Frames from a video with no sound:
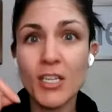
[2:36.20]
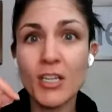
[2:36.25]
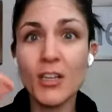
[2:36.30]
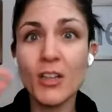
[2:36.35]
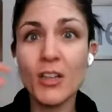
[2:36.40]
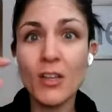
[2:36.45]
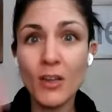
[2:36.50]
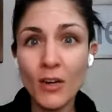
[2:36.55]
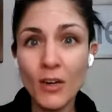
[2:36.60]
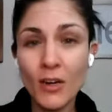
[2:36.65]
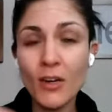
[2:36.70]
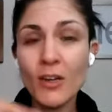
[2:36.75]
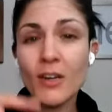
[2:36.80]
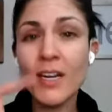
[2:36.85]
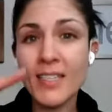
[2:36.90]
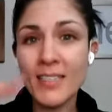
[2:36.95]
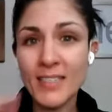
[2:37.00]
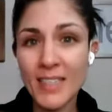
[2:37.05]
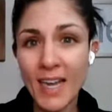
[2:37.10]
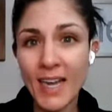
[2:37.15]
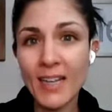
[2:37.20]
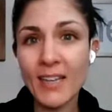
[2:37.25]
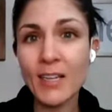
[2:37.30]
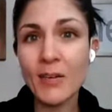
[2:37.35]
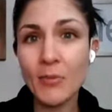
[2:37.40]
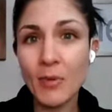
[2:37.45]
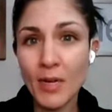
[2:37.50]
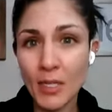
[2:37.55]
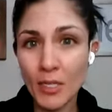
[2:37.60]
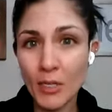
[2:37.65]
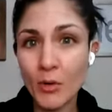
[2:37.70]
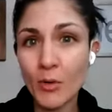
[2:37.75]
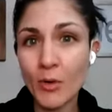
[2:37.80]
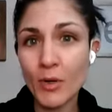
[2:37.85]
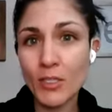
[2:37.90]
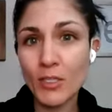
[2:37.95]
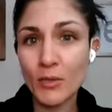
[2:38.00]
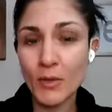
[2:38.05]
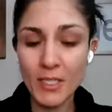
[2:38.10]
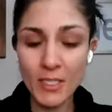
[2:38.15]
to learn exactly what
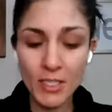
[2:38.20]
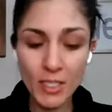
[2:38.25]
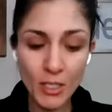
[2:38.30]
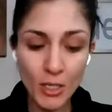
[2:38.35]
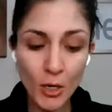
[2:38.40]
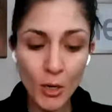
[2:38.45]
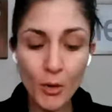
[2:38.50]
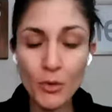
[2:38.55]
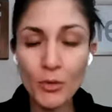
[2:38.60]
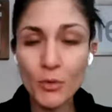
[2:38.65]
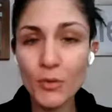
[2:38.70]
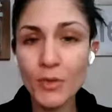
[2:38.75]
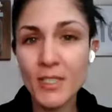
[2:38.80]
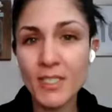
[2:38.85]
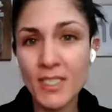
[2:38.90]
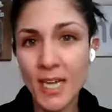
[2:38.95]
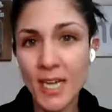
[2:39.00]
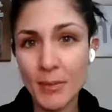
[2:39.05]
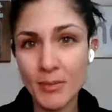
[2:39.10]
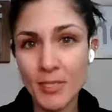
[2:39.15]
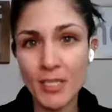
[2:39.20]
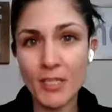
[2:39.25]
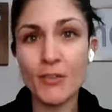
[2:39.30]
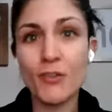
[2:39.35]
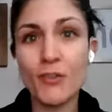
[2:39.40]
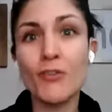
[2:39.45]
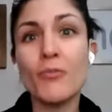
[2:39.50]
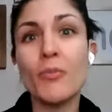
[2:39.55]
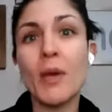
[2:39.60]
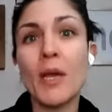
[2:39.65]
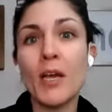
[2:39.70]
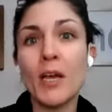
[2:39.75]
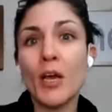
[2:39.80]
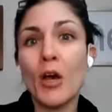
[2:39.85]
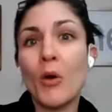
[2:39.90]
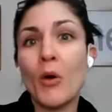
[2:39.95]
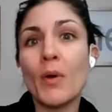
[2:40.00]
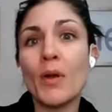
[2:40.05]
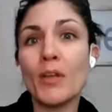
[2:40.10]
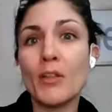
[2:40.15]
you're doing, to go through the steps that you've been
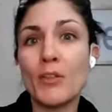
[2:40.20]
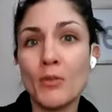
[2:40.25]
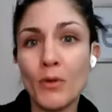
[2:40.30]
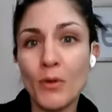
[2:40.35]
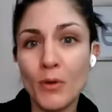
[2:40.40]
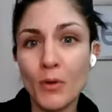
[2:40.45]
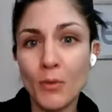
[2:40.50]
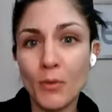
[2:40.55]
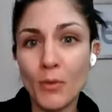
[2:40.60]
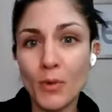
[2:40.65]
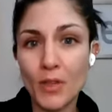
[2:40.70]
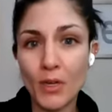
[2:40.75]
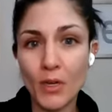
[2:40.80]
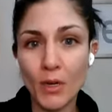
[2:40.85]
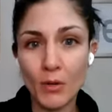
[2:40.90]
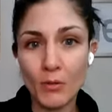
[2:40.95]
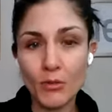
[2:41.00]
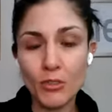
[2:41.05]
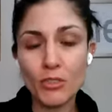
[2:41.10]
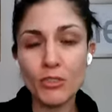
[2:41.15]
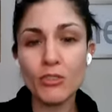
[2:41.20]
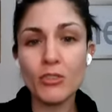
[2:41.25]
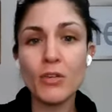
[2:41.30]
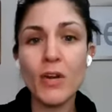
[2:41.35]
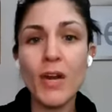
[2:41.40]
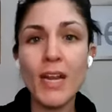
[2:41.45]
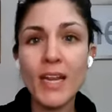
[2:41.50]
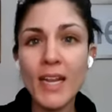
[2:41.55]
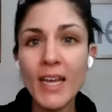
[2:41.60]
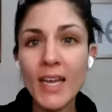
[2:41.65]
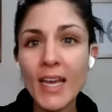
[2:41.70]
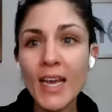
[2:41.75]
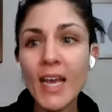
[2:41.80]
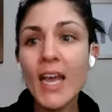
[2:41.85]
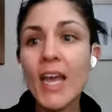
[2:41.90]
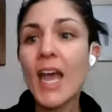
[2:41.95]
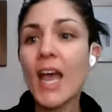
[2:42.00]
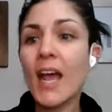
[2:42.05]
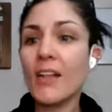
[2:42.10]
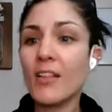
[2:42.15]
going through with the coach training
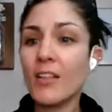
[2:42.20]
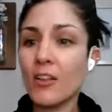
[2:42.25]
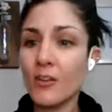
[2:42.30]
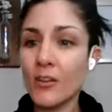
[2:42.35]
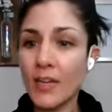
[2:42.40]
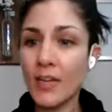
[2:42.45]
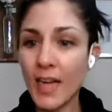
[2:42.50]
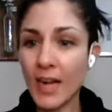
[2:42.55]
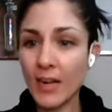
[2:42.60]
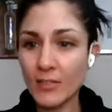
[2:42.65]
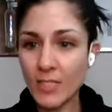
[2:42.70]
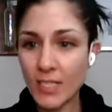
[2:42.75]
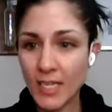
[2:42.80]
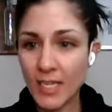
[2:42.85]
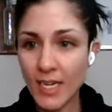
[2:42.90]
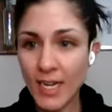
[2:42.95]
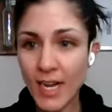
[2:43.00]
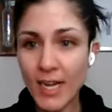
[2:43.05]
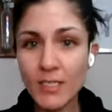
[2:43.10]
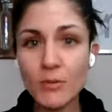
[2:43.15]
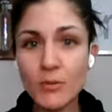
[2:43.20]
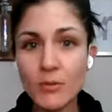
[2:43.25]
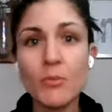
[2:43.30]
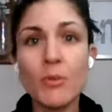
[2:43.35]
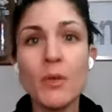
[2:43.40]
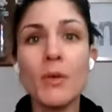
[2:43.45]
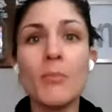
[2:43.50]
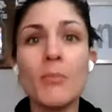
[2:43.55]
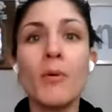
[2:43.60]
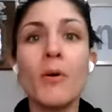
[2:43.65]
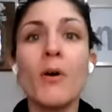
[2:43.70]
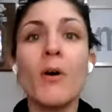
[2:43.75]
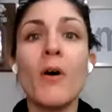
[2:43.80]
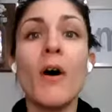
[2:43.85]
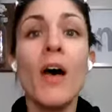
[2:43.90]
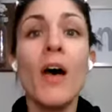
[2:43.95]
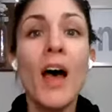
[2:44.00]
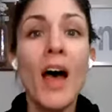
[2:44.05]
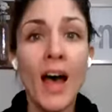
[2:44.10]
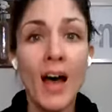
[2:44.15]
and learning how to connect with
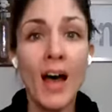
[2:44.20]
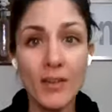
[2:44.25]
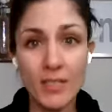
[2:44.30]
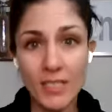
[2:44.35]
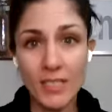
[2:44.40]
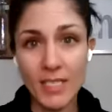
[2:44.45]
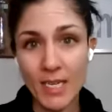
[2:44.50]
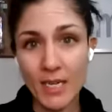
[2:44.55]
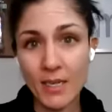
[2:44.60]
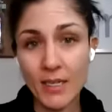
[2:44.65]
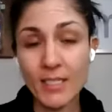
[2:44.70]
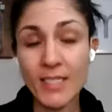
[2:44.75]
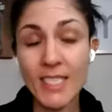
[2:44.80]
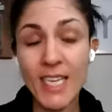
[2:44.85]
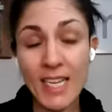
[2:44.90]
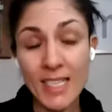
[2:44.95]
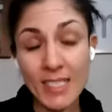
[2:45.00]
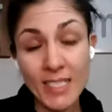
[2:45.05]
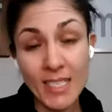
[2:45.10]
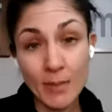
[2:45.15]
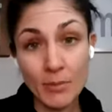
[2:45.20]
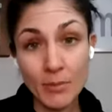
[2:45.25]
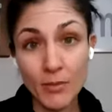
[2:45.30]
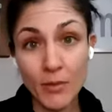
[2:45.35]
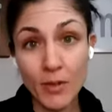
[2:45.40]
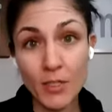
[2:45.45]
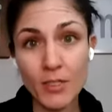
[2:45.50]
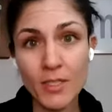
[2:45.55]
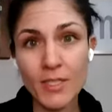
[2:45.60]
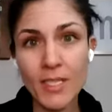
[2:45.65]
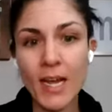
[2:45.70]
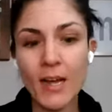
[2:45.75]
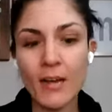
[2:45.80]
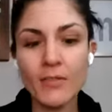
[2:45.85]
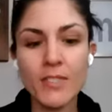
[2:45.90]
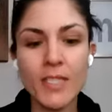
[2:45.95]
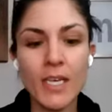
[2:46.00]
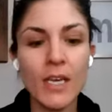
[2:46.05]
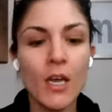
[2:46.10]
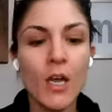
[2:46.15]
people, how to stay, take steps for
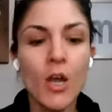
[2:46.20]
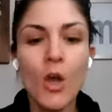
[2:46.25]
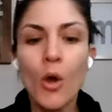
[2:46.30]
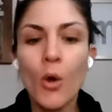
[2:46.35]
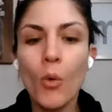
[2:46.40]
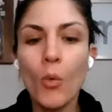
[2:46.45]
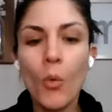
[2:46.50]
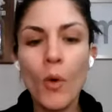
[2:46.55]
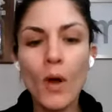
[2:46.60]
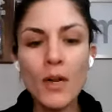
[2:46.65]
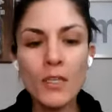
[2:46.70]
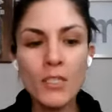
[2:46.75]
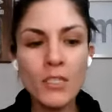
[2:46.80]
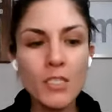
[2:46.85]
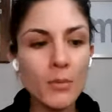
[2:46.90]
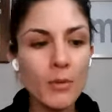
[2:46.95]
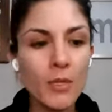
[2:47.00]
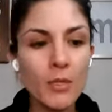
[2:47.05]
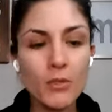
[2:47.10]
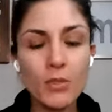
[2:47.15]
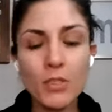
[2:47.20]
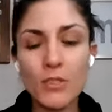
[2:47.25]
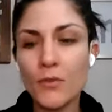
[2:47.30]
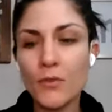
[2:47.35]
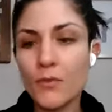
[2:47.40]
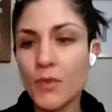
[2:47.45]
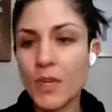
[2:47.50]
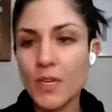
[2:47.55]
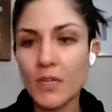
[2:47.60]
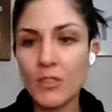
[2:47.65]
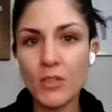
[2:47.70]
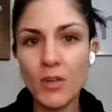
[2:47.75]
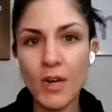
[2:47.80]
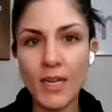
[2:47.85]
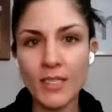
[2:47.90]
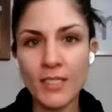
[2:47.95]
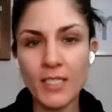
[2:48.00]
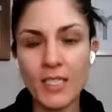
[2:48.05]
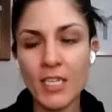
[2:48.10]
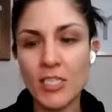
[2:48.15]
yourselves. Like, what are some of those fears or
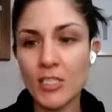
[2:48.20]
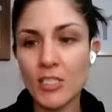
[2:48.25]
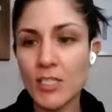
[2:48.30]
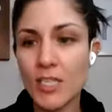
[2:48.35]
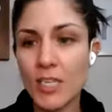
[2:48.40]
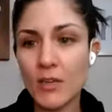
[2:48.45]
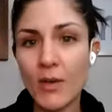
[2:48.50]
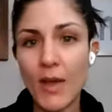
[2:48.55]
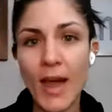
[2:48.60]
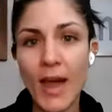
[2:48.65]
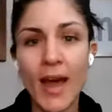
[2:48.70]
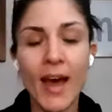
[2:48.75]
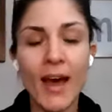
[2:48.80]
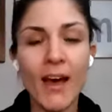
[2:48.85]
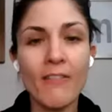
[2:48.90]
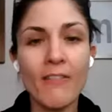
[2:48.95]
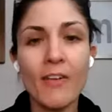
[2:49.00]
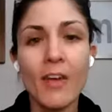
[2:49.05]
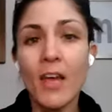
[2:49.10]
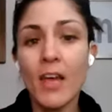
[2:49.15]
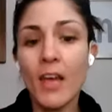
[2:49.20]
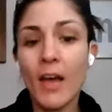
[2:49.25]
hesitations that you have?